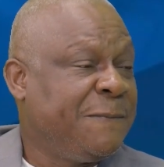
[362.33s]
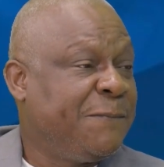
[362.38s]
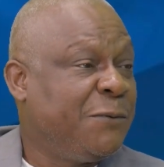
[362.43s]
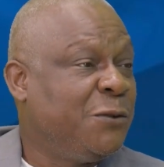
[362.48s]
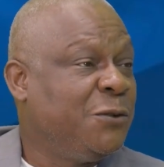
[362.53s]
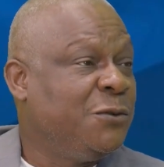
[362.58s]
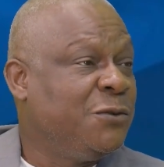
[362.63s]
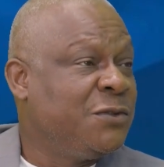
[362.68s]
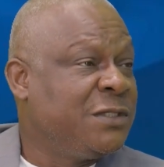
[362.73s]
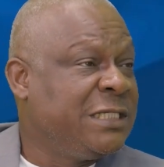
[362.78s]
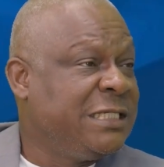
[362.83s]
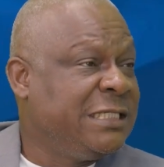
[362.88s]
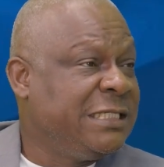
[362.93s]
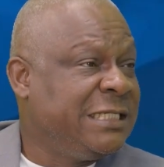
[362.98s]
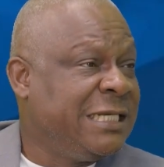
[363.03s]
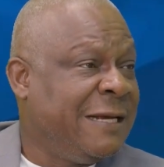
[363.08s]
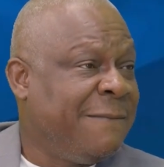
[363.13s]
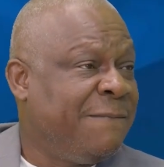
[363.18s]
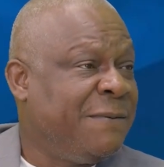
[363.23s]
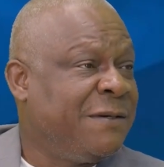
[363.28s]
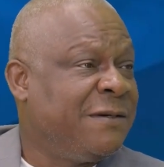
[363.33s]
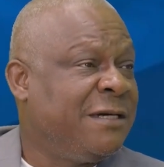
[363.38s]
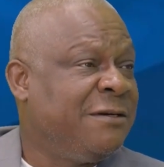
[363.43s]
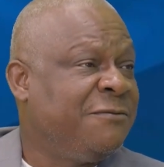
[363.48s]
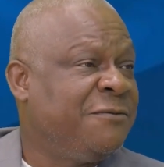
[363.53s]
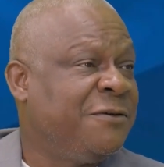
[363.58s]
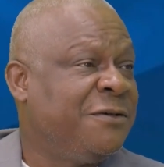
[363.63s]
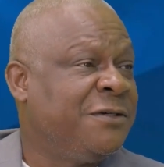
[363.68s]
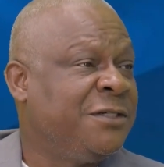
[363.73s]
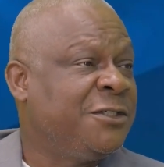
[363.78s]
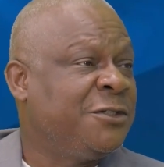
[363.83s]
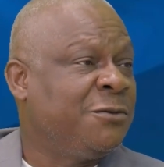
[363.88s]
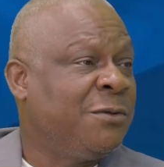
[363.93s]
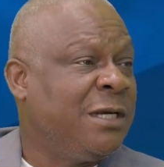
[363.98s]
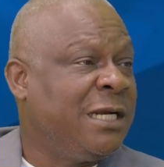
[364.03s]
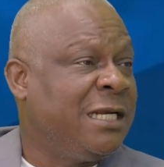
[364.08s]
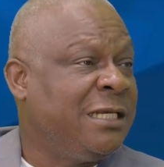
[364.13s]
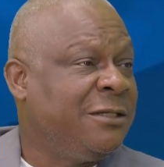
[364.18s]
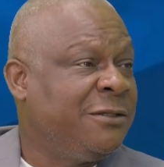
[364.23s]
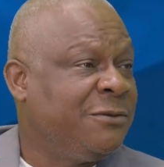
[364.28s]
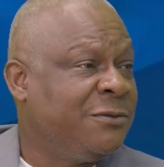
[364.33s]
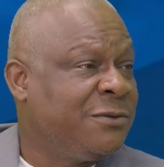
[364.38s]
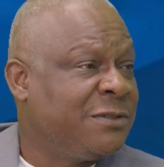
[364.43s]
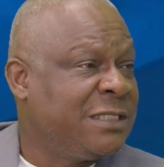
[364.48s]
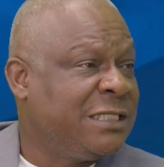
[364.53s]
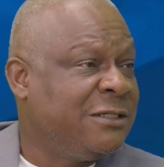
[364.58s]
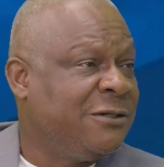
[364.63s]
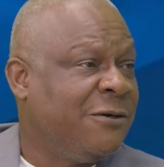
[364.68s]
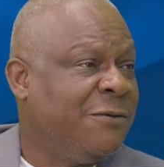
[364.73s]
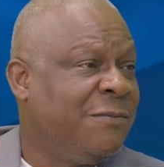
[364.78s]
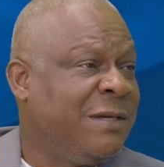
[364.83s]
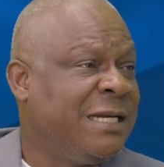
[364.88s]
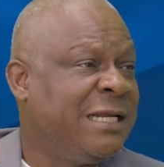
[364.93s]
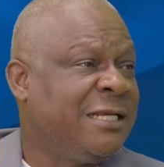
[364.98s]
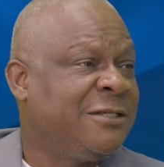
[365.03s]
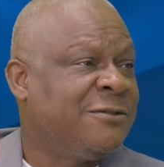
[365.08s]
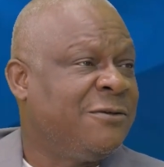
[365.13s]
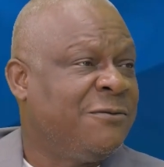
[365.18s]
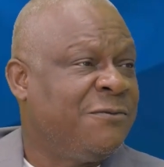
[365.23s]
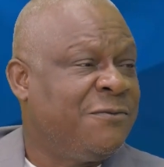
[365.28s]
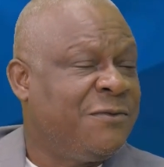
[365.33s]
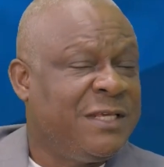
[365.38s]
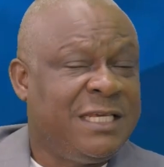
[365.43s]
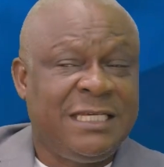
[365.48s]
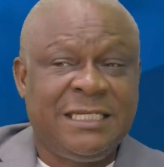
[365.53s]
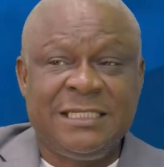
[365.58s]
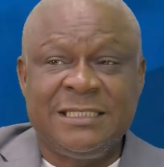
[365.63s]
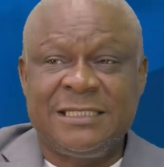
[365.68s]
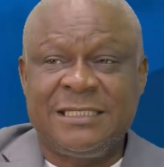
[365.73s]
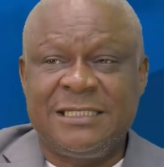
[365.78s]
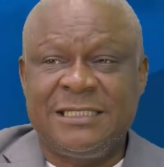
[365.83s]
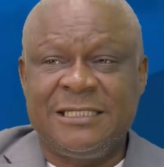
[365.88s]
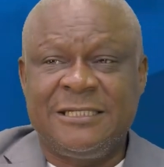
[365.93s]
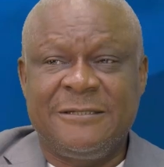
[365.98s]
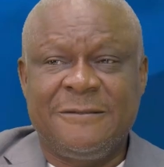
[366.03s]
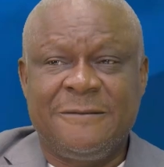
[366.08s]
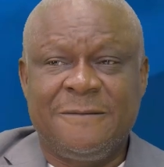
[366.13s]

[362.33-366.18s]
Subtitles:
People using their parents for ritual, using all manners of things.